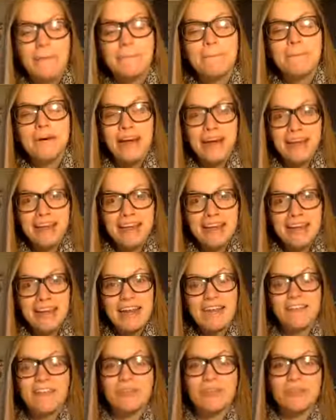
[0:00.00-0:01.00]
But
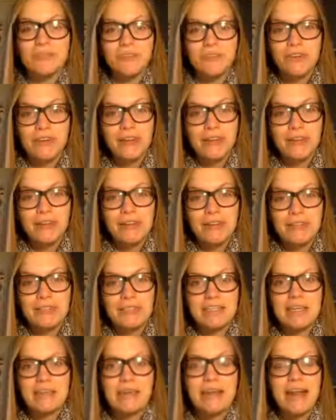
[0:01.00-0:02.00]
if you do feel compelled to
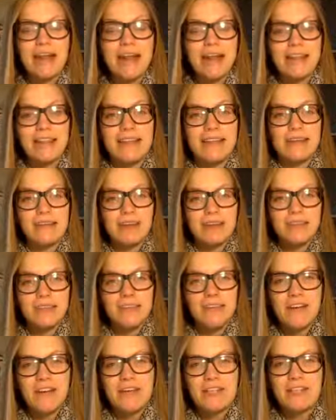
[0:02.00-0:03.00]
do it, and I think most of
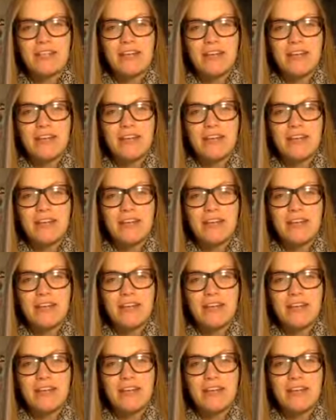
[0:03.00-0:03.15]
us